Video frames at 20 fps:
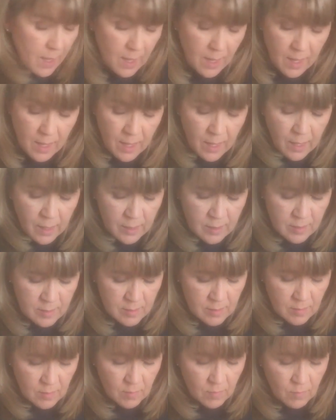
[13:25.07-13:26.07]
And
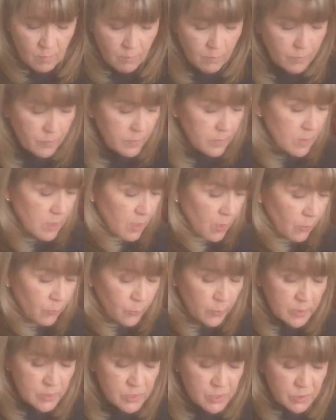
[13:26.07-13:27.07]
the
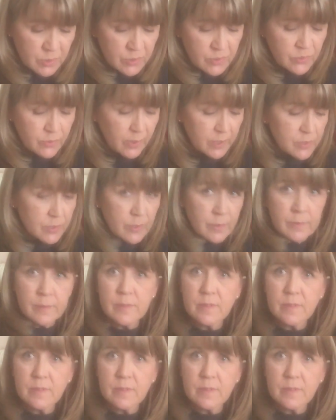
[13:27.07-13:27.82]
original treasure,